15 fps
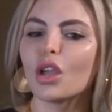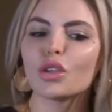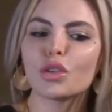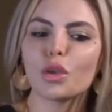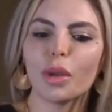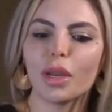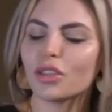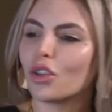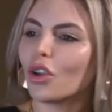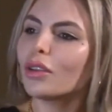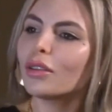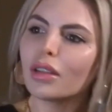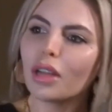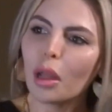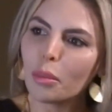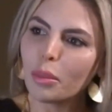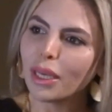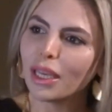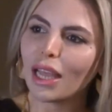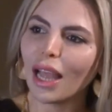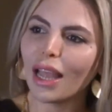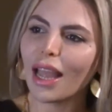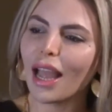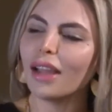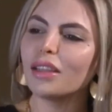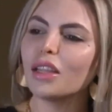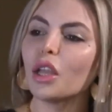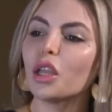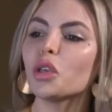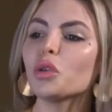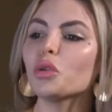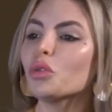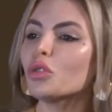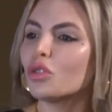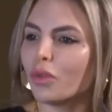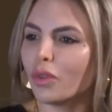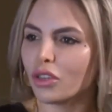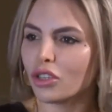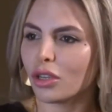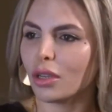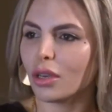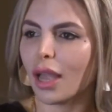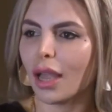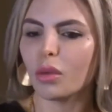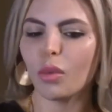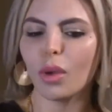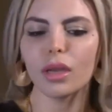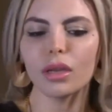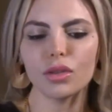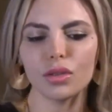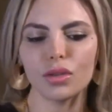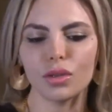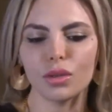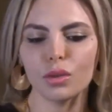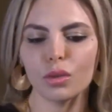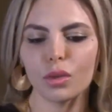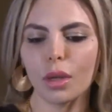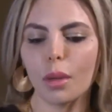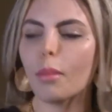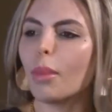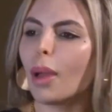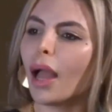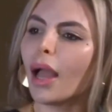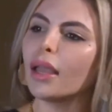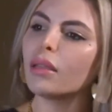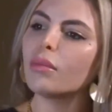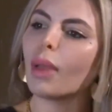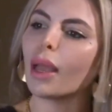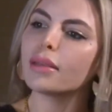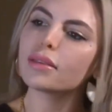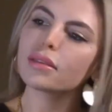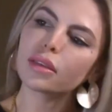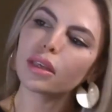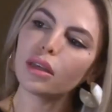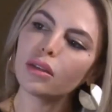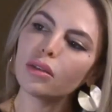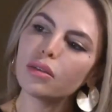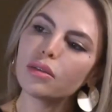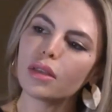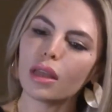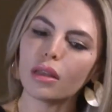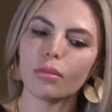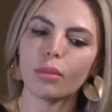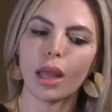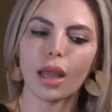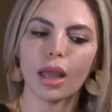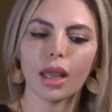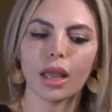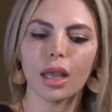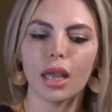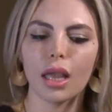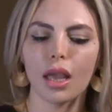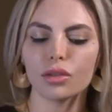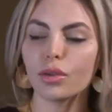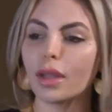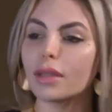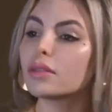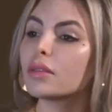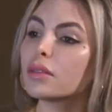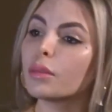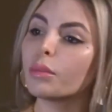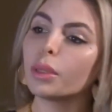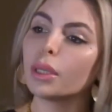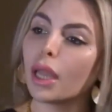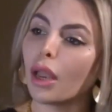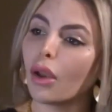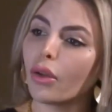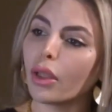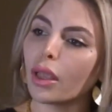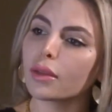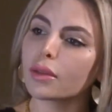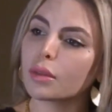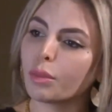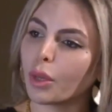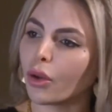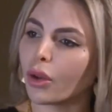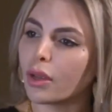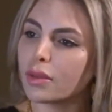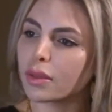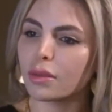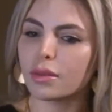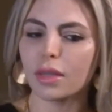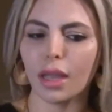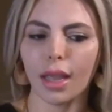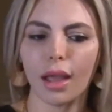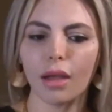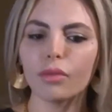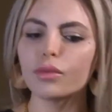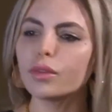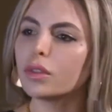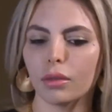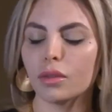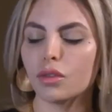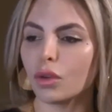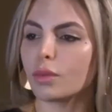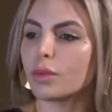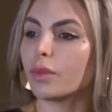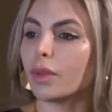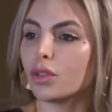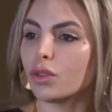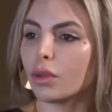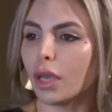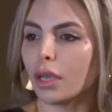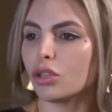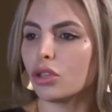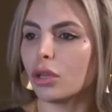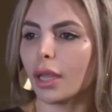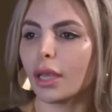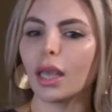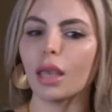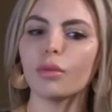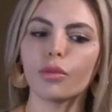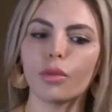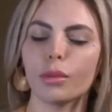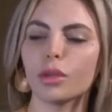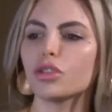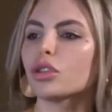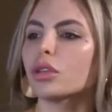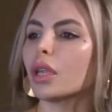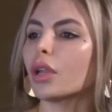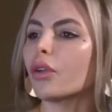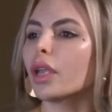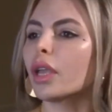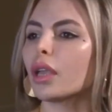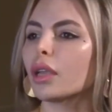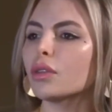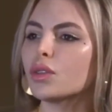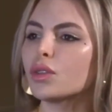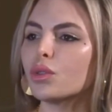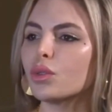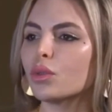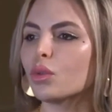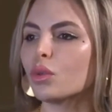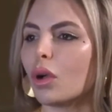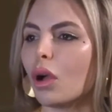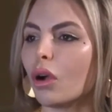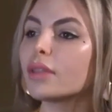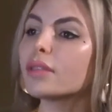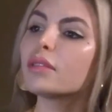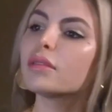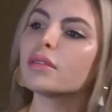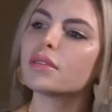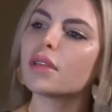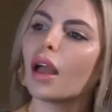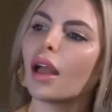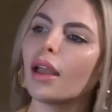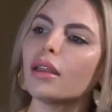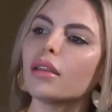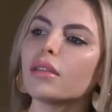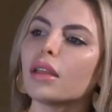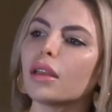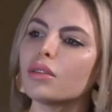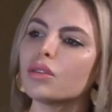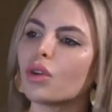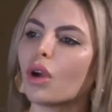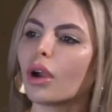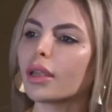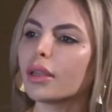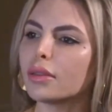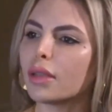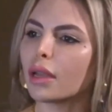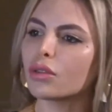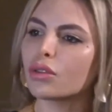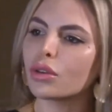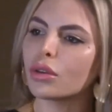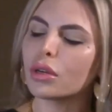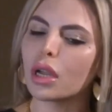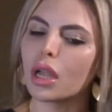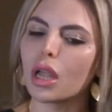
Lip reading: So when I started the company, I had a huge vision. I wanted to combine my skills and my transdisciplinary experience, because I have, in terms of education, I came from engineering into art and design and then into architecture.